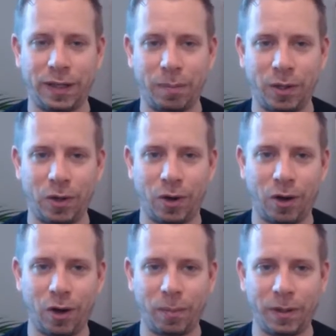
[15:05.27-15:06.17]
keeping your
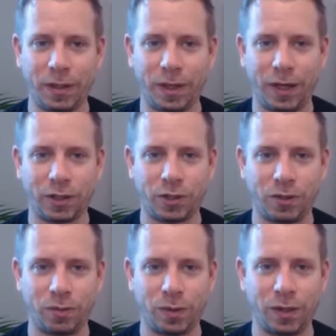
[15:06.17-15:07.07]
arm in
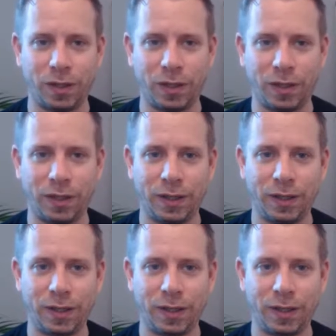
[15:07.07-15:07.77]
connection with the knee.